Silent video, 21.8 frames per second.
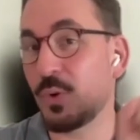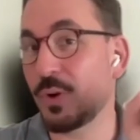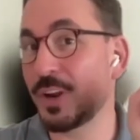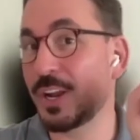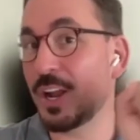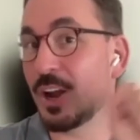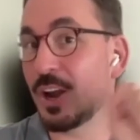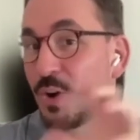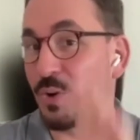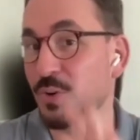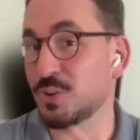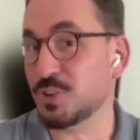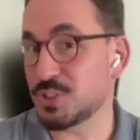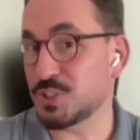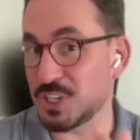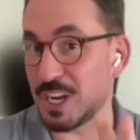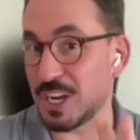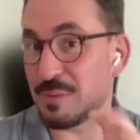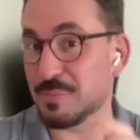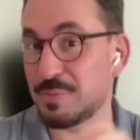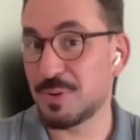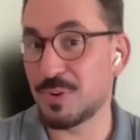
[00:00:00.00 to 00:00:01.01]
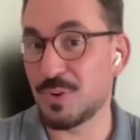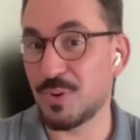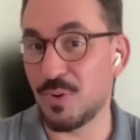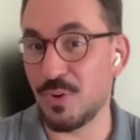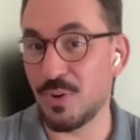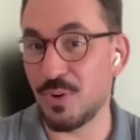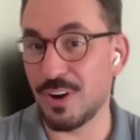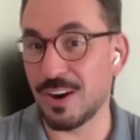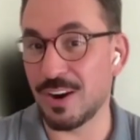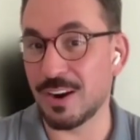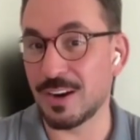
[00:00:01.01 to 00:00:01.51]
but can query ownership
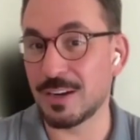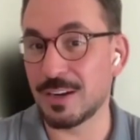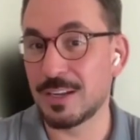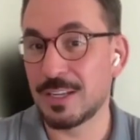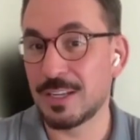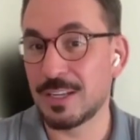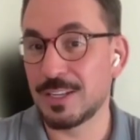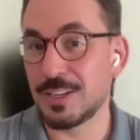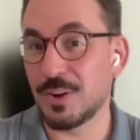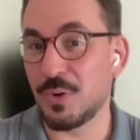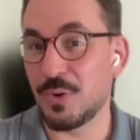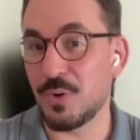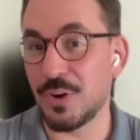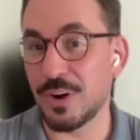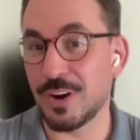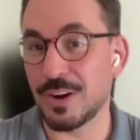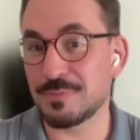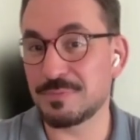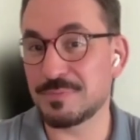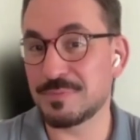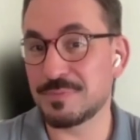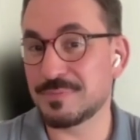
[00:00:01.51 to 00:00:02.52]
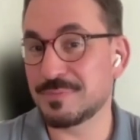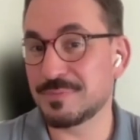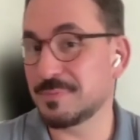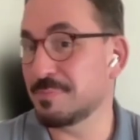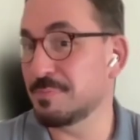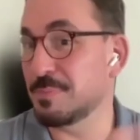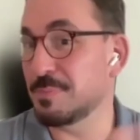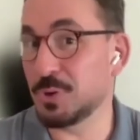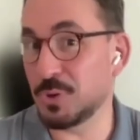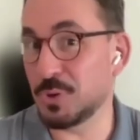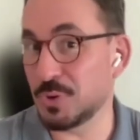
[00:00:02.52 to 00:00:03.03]
or
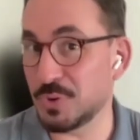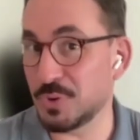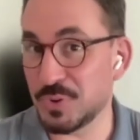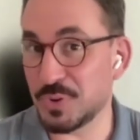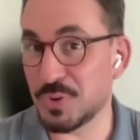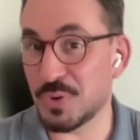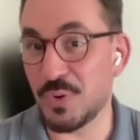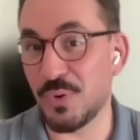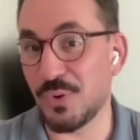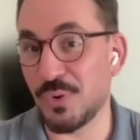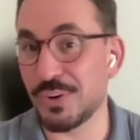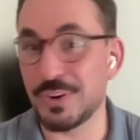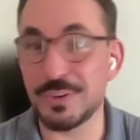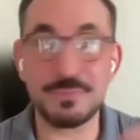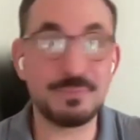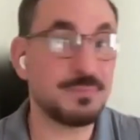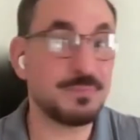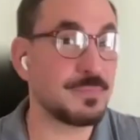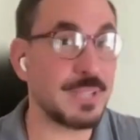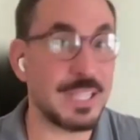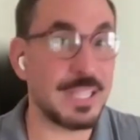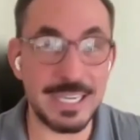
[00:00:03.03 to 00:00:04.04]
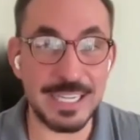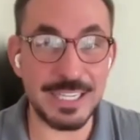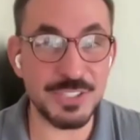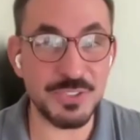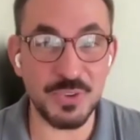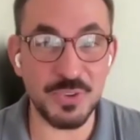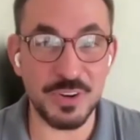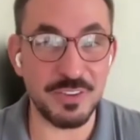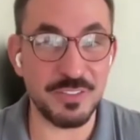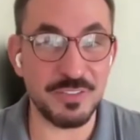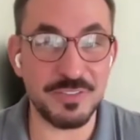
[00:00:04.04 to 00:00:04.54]
mood or
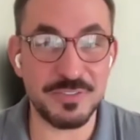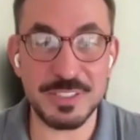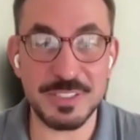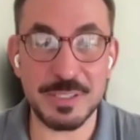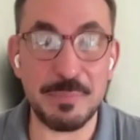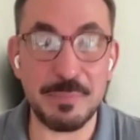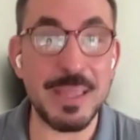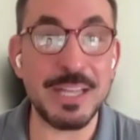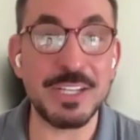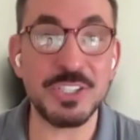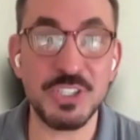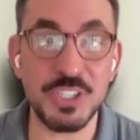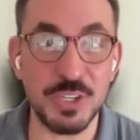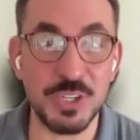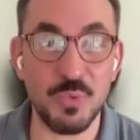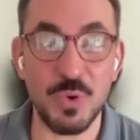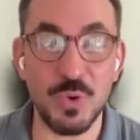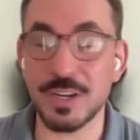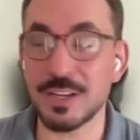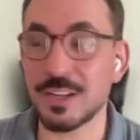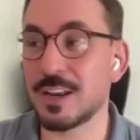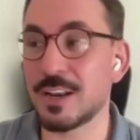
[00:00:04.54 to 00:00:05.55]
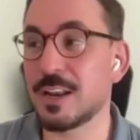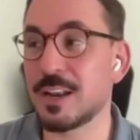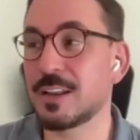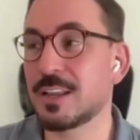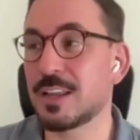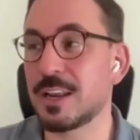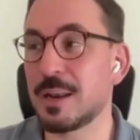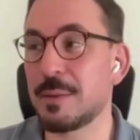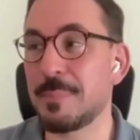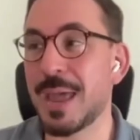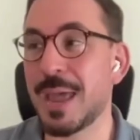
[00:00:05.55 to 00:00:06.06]
any sort of dimension one
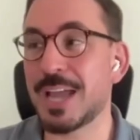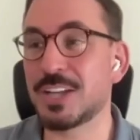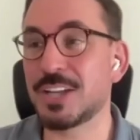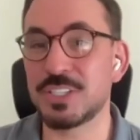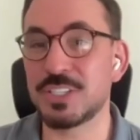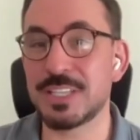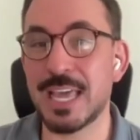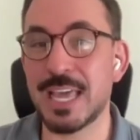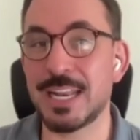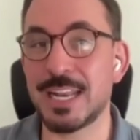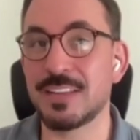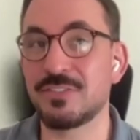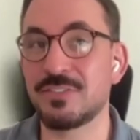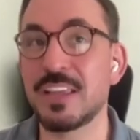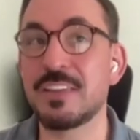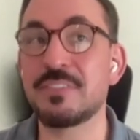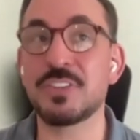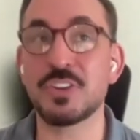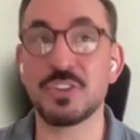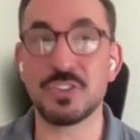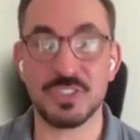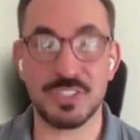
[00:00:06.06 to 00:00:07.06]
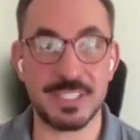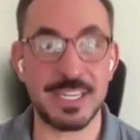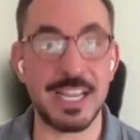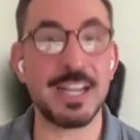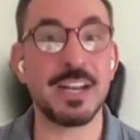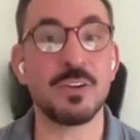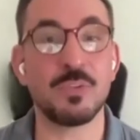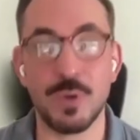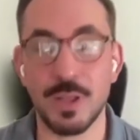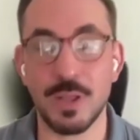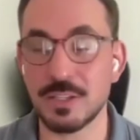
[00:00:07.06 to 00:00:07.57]
can imagine that if there's
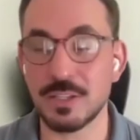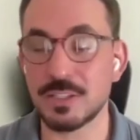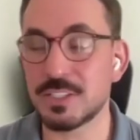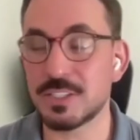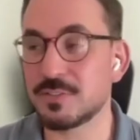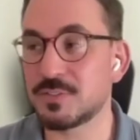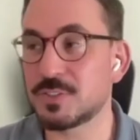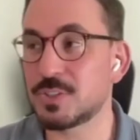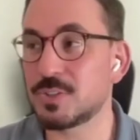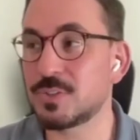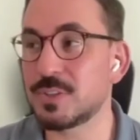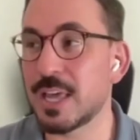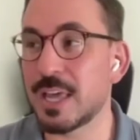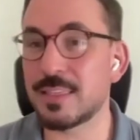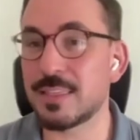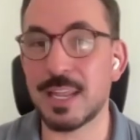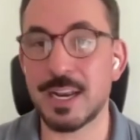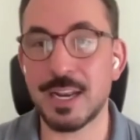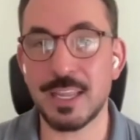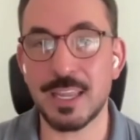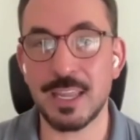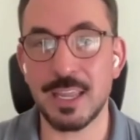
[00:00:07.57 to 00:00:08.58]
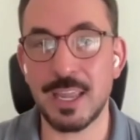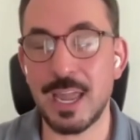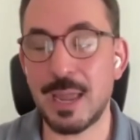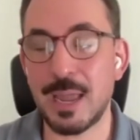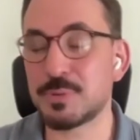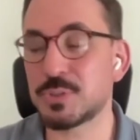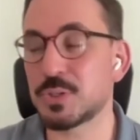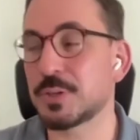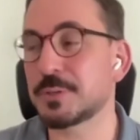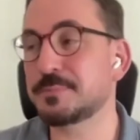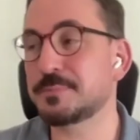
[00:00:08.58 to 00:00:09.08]
data relative to that, that it
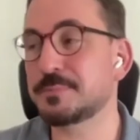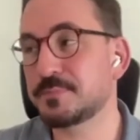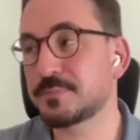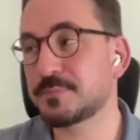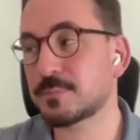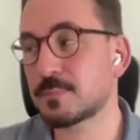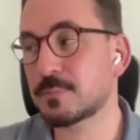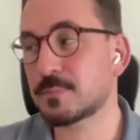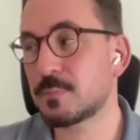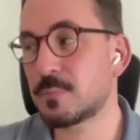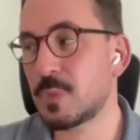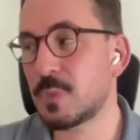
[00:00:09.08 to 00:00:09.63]
can capture.